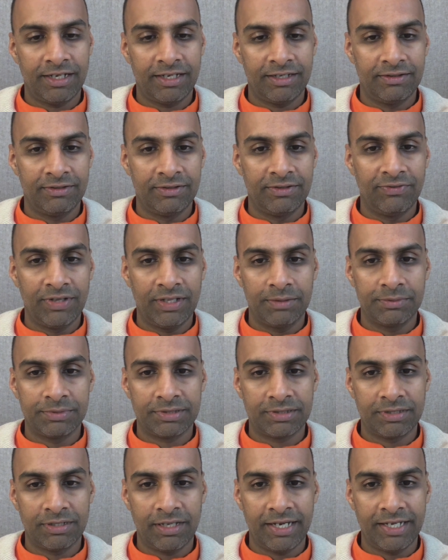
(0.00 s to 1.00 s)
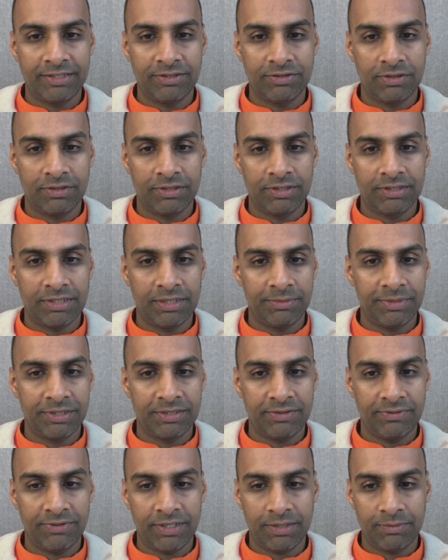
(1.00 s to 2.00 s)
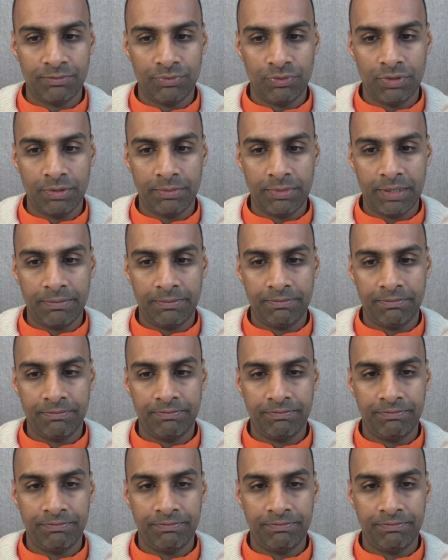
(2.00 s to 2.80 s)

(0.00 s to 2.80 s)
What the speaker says: I developed slides on this. Let me see if I can pull them up.